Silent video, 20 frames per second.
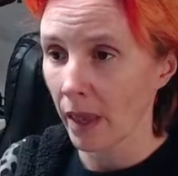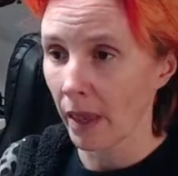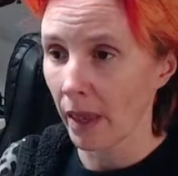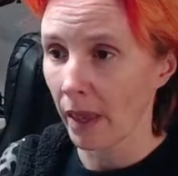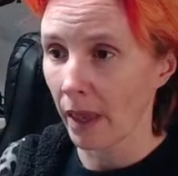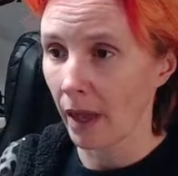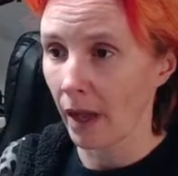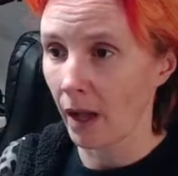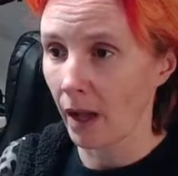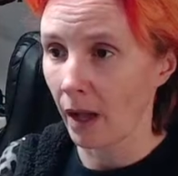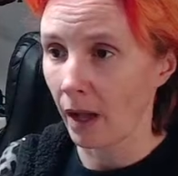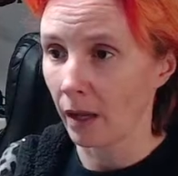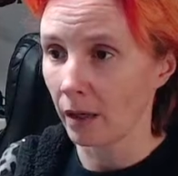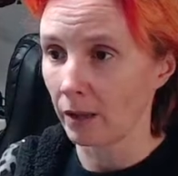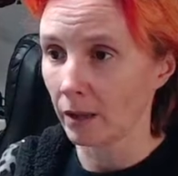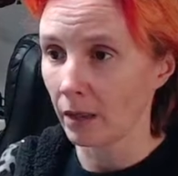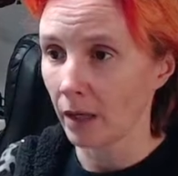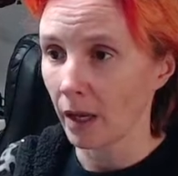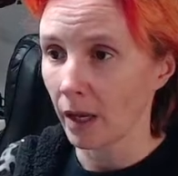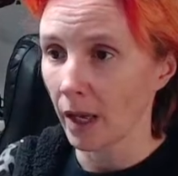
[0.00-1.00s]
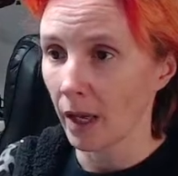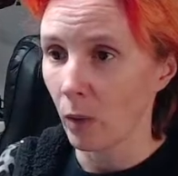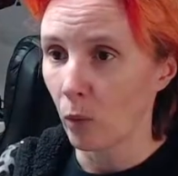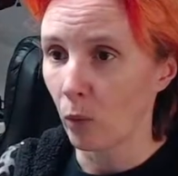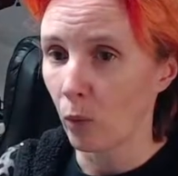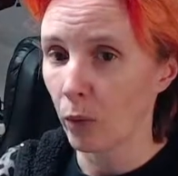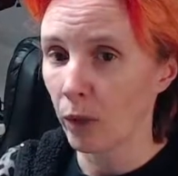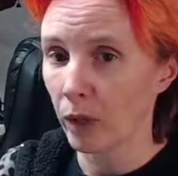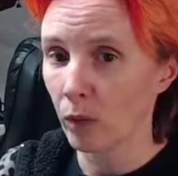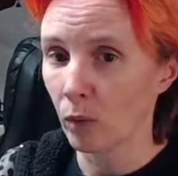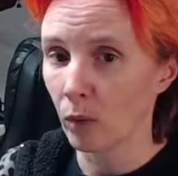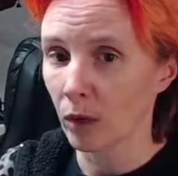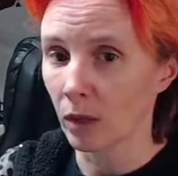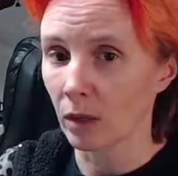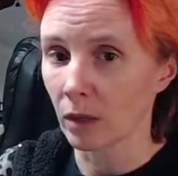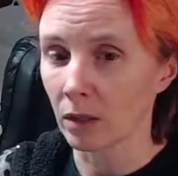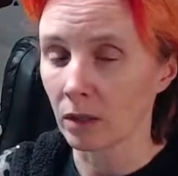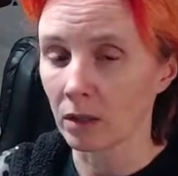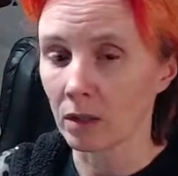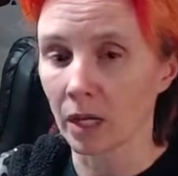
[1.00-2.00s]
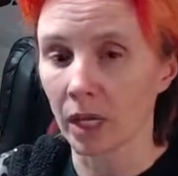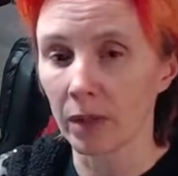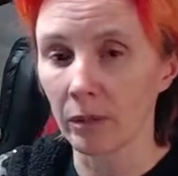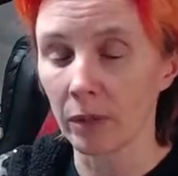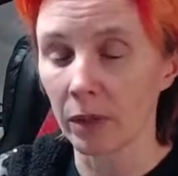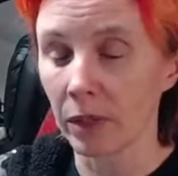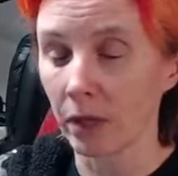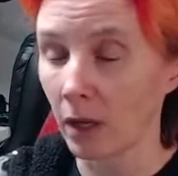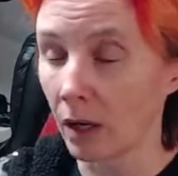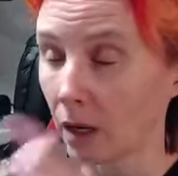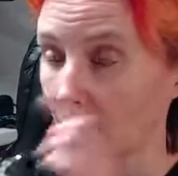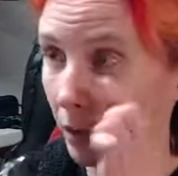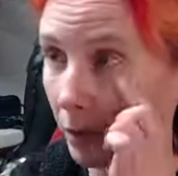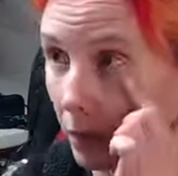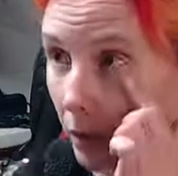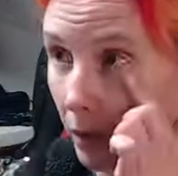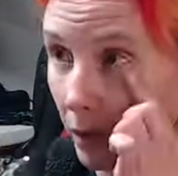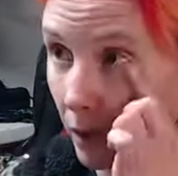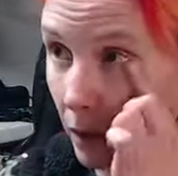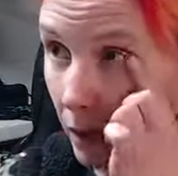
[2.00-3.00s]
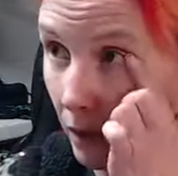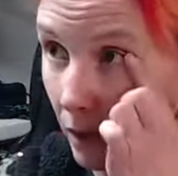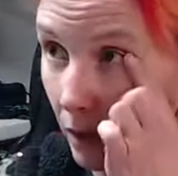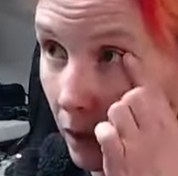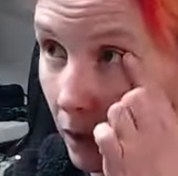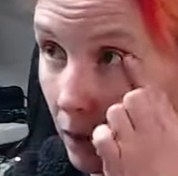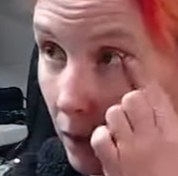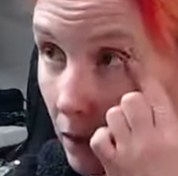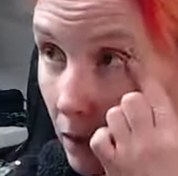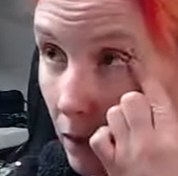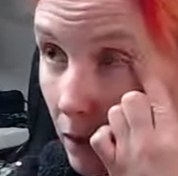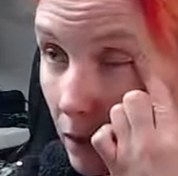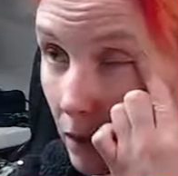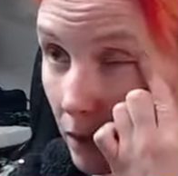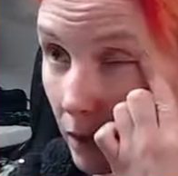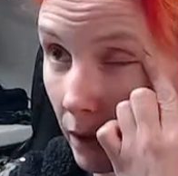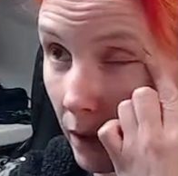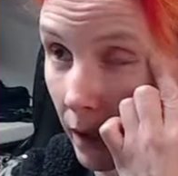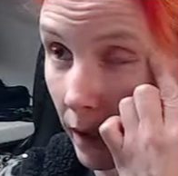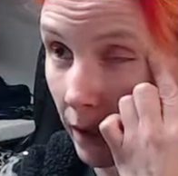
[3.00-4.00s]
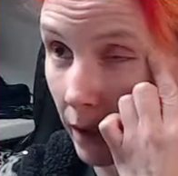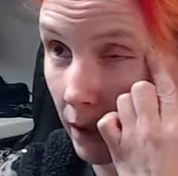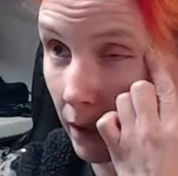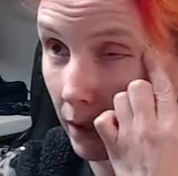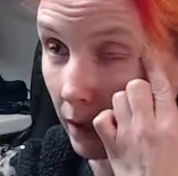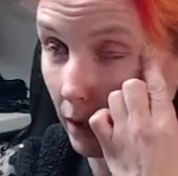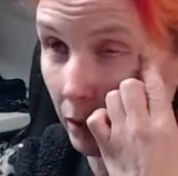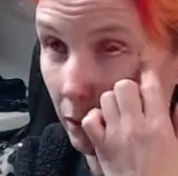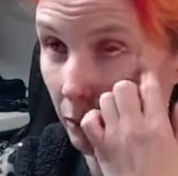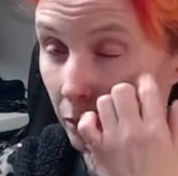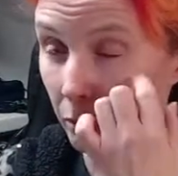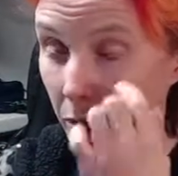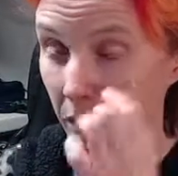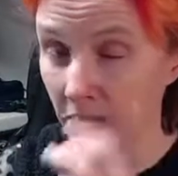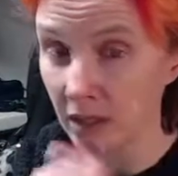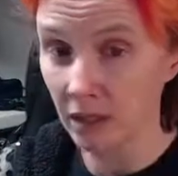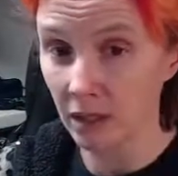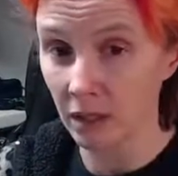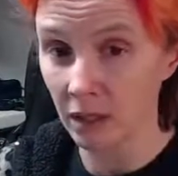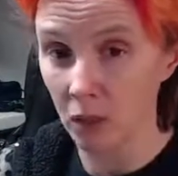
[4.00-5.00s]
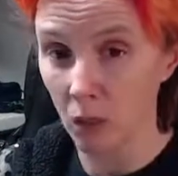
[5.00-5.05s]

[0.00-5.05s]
and we were typing up like business